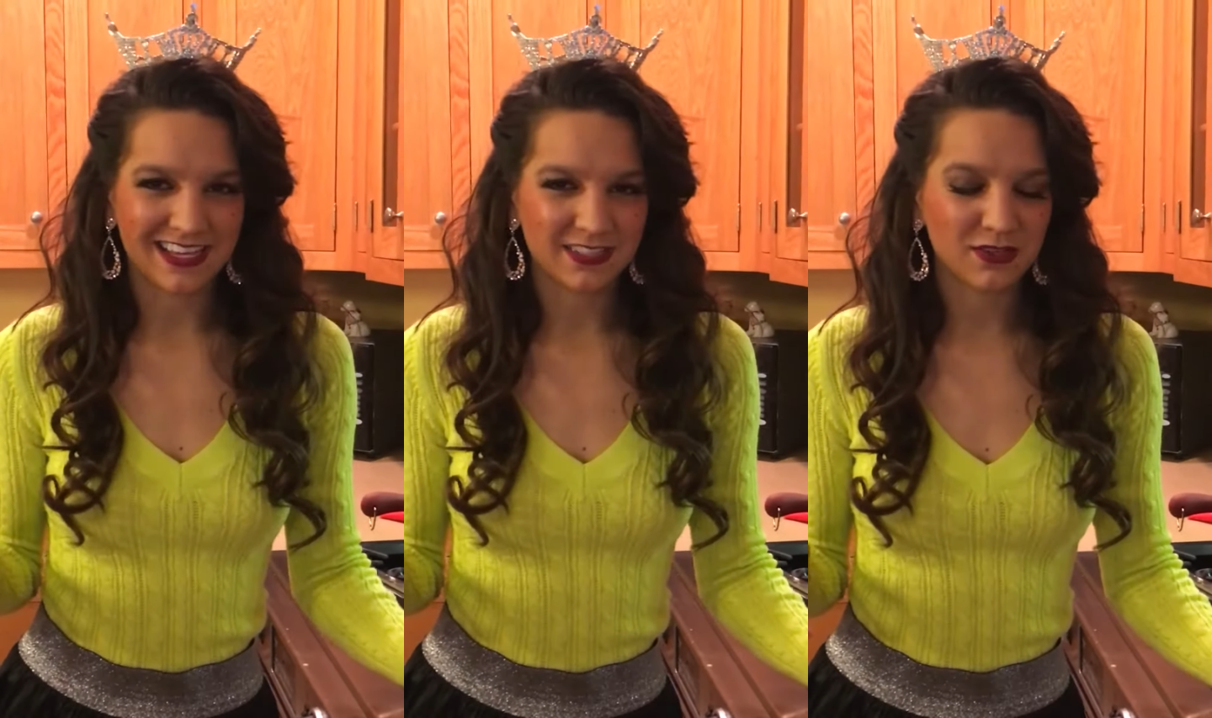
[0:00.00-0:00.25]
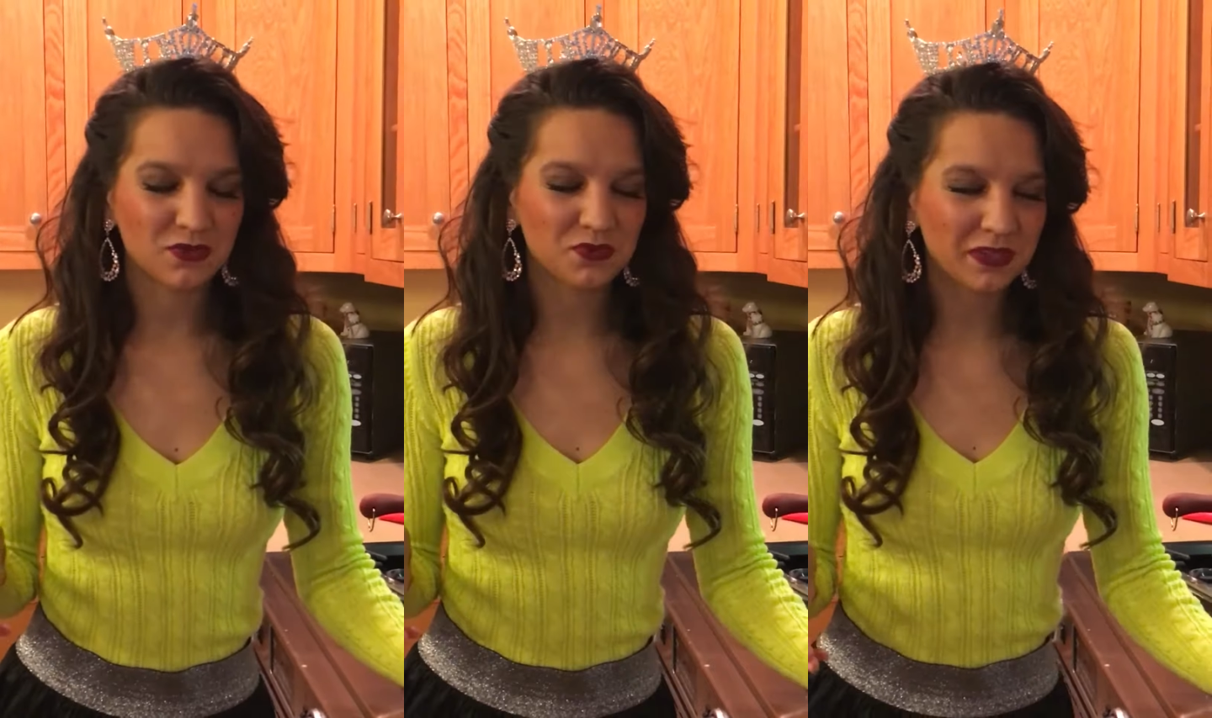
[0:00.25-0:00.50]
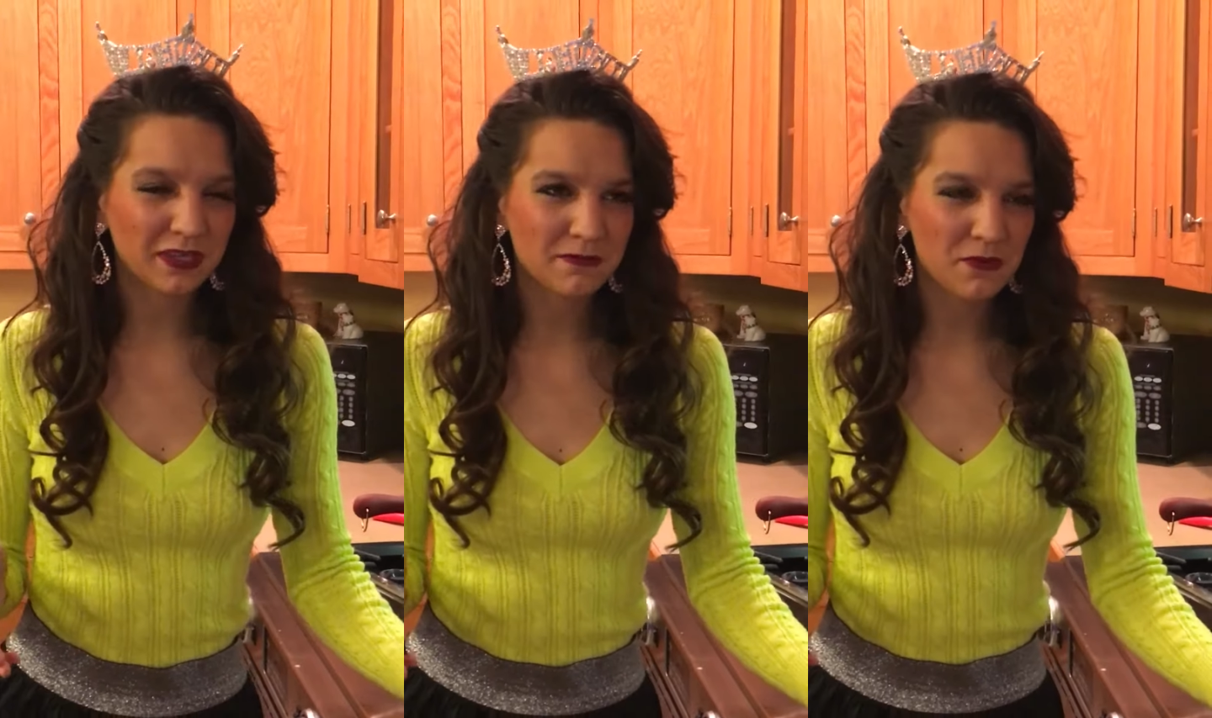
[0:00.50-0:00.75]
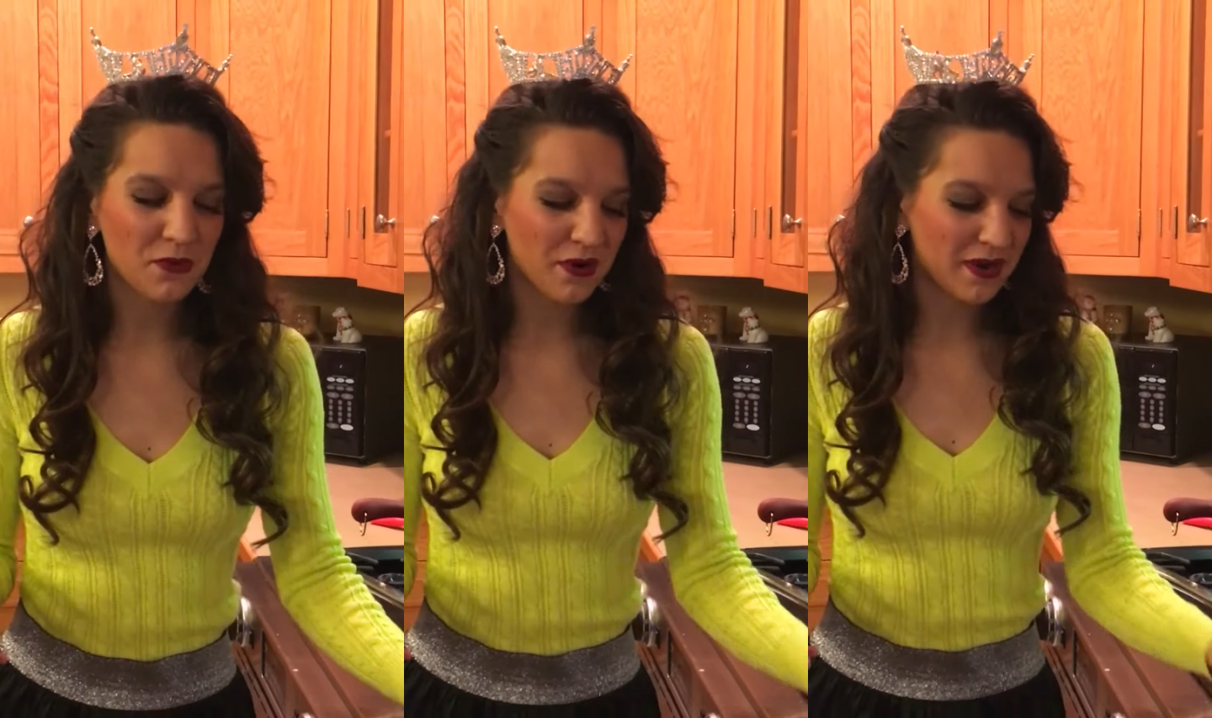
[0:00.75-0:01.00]
So it's really
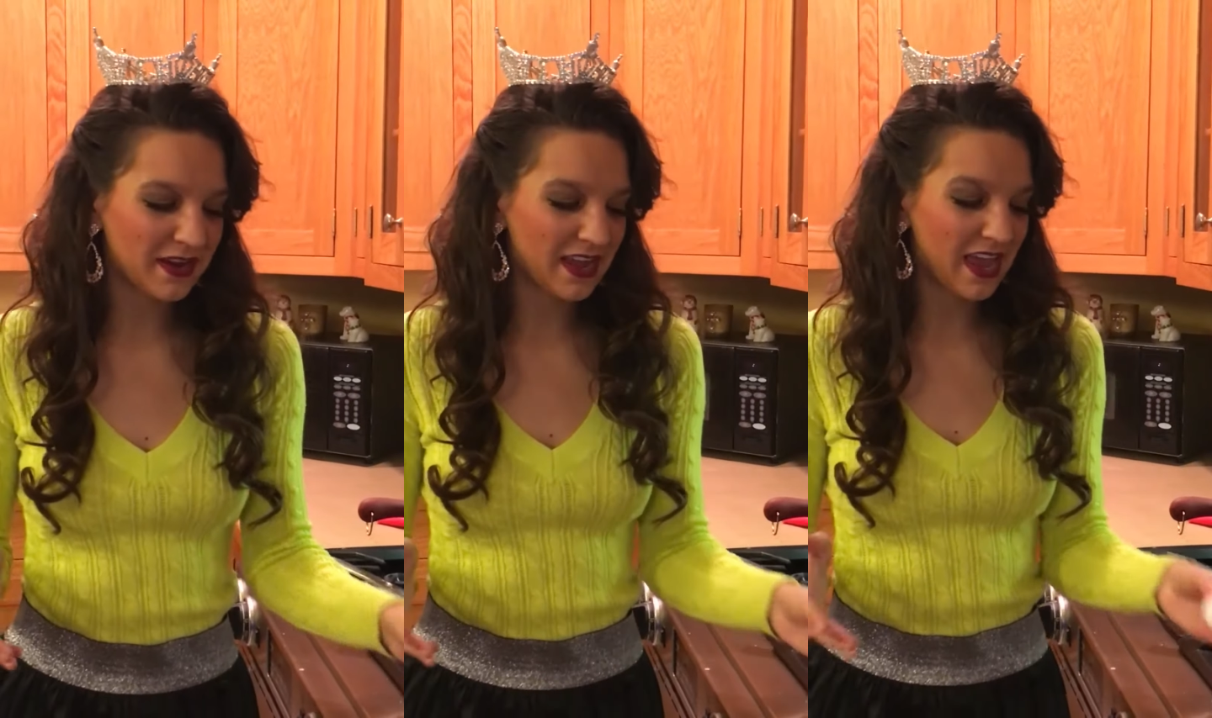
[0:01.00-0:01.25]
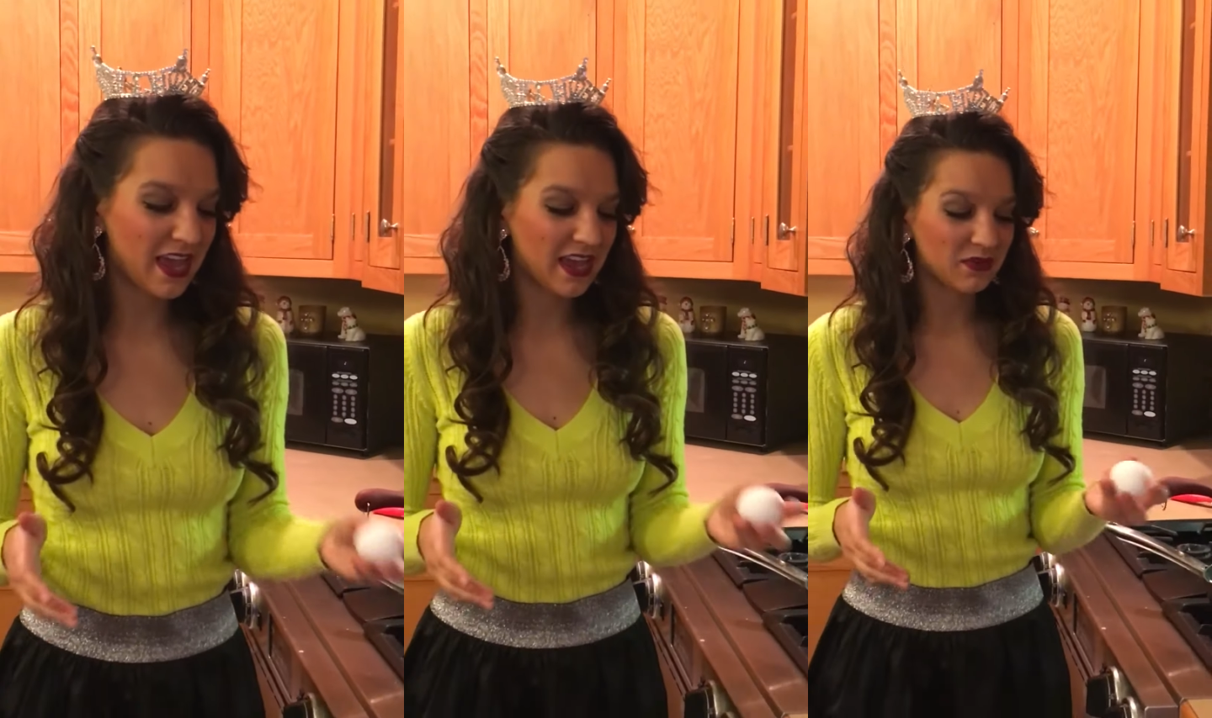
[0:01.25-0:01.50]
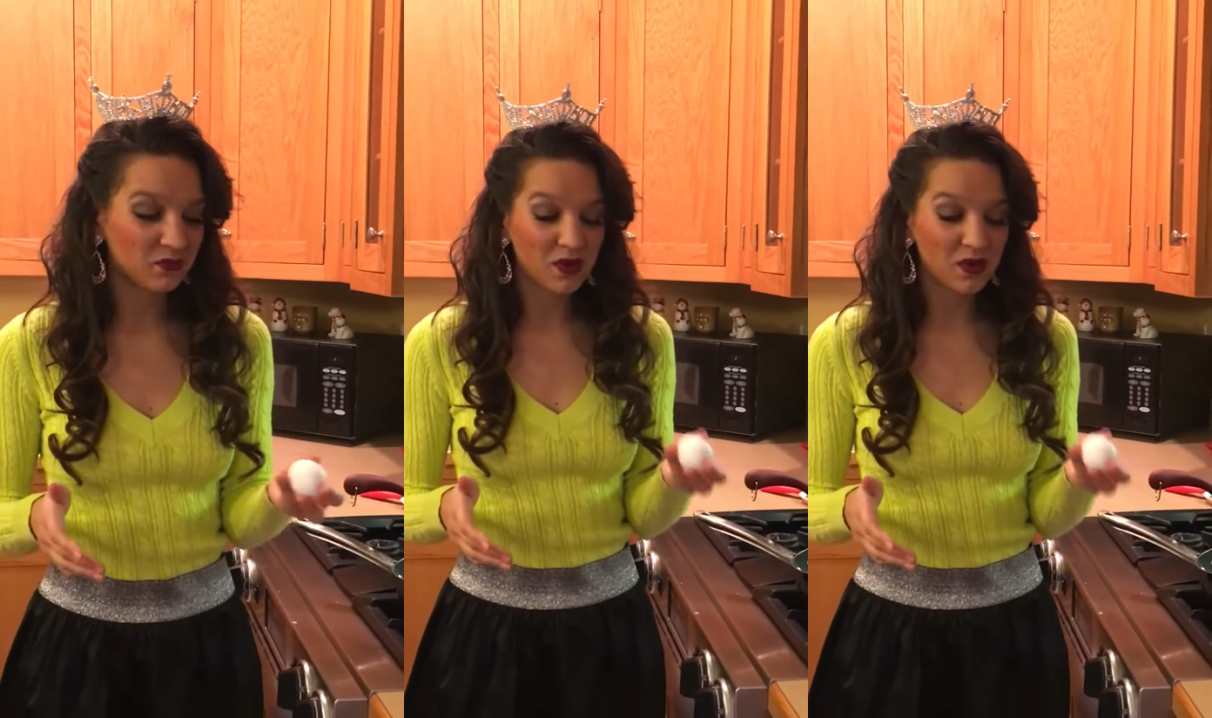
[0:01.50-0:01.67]
important, and